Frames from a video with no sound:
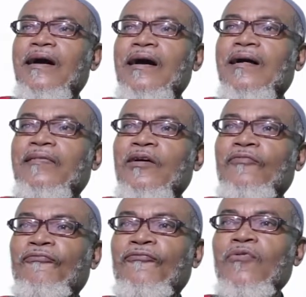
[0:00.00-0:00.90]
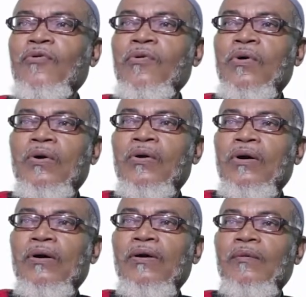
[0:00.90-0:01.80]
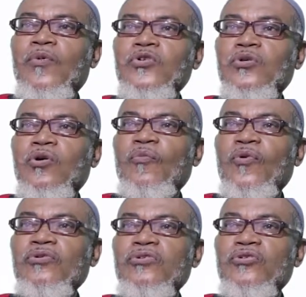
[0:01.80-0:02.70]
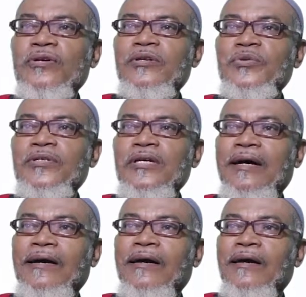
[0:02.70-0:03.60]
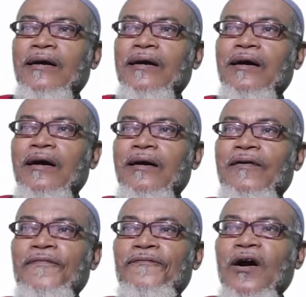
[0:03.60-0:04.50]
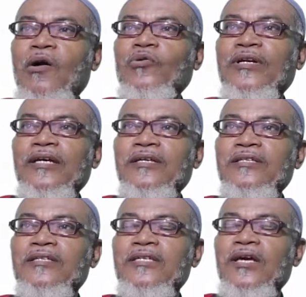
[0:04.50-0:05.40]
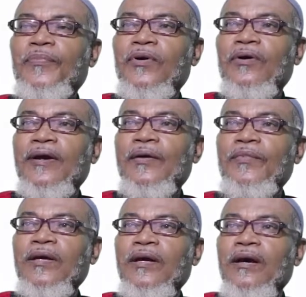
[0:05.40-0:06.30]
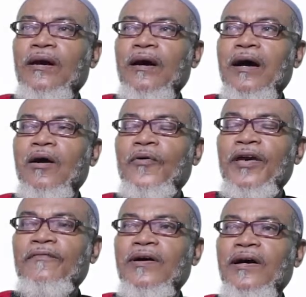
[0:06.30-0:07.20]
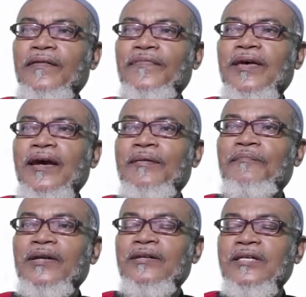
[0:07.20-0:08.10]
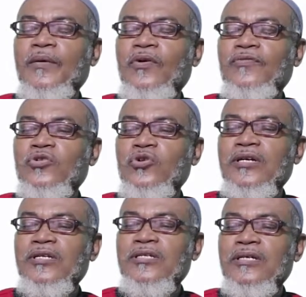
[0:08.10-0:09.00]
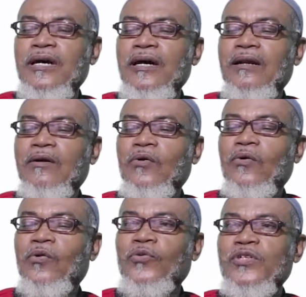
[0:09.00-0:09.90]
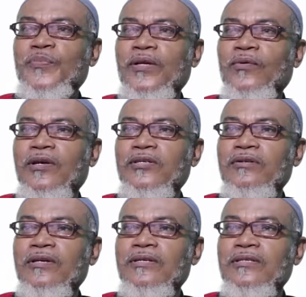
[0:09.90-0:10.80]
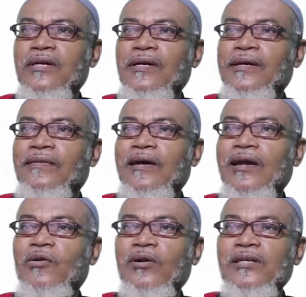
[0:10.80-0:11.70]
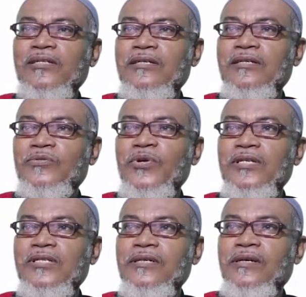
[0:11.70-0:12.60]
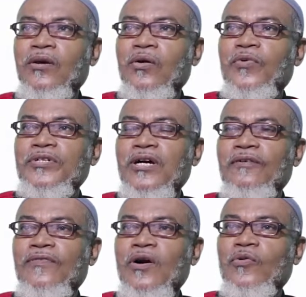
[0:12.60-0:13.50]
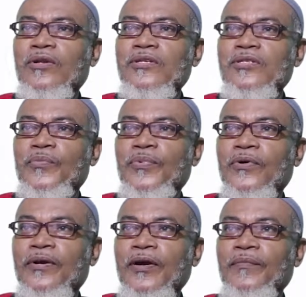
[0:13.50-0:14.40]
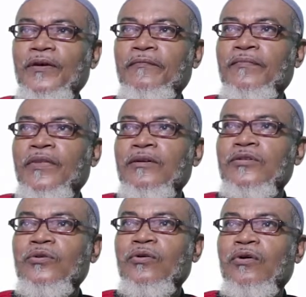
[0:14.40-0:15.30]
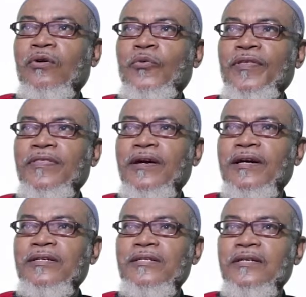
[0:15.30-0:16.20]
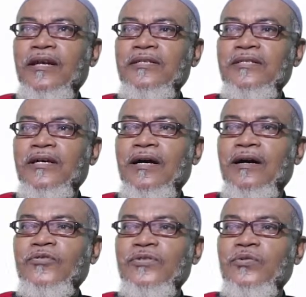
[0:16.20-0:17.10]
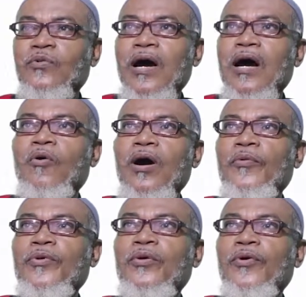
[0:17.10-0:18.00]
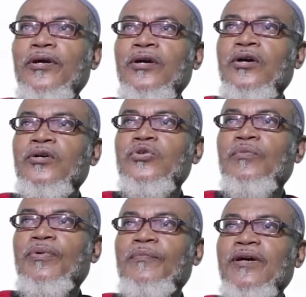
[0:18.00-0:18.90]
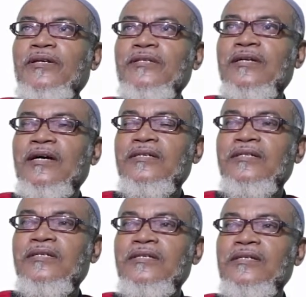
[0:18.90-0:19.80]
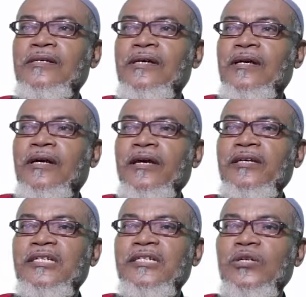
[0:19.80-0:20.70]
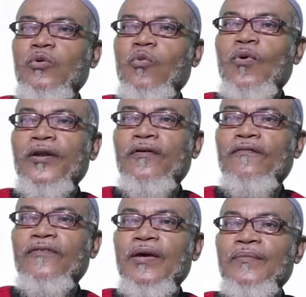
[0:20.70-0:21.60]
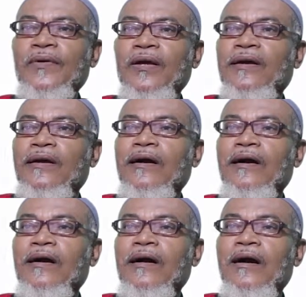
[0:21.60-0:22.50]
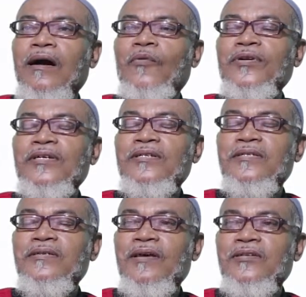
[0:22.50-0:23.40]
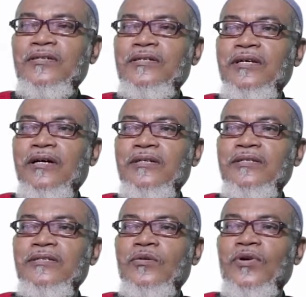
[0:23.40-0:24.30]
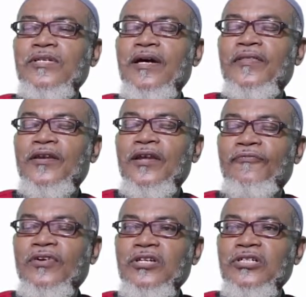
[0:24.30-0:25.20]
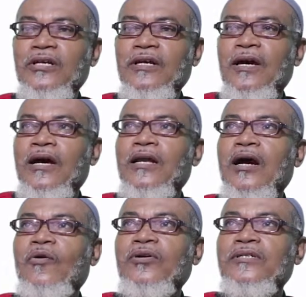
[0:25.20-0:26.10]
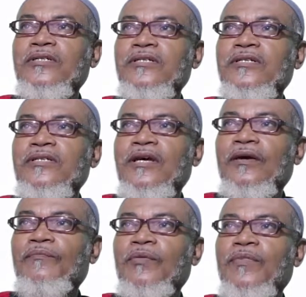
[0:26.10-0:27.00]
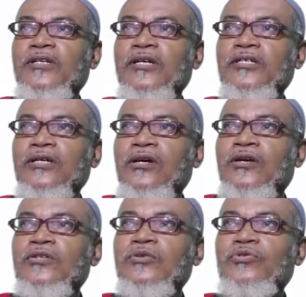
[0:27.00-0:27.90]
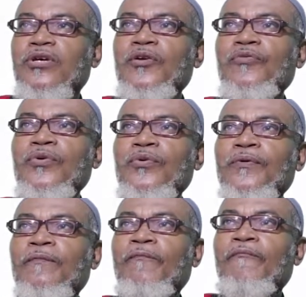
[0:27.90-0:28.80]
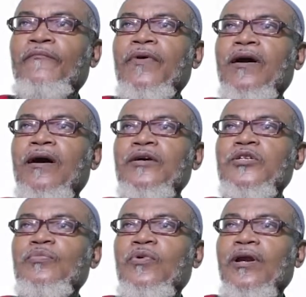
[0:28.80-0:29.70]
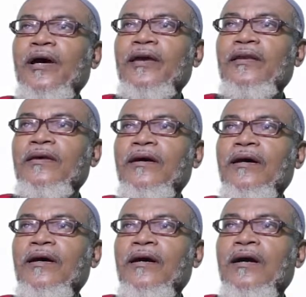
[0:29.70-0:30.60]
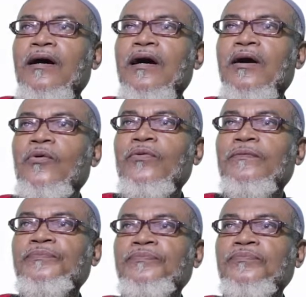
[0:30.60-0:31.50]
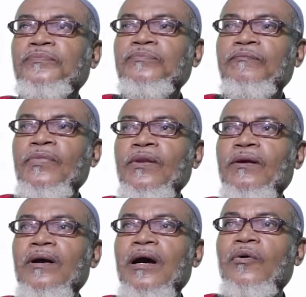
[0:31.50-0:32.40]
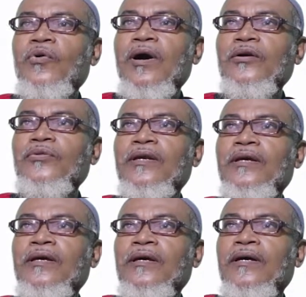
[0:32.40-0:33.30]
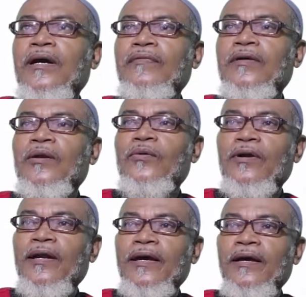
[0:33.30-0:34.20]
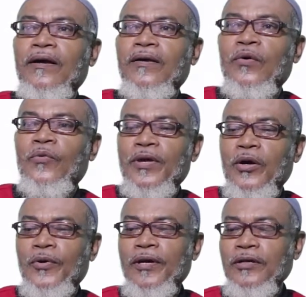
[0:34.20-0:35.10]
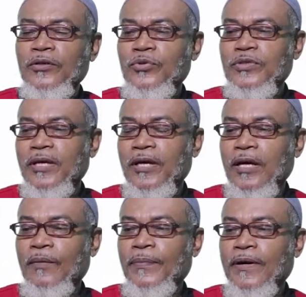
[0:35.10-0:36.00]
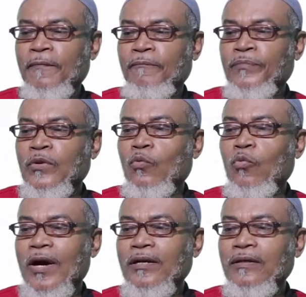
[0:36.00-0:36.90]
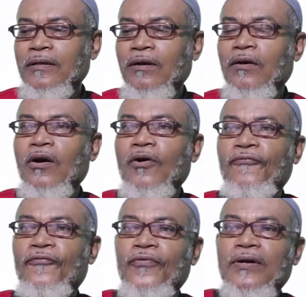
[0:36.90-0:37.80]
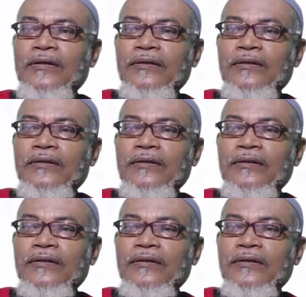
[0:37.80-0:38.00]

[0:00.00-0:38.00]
are the four most common strings which are found in C programming. However, there are many types of strings, and all these particular strings, they are not less than 20 which are found in C programming. So with that, let's take out how are we going to implement and see each one of them, what is their syntax, what are the definition, and what it is their implementation. So to give you a small idea how actually they look like, we are going to take up one of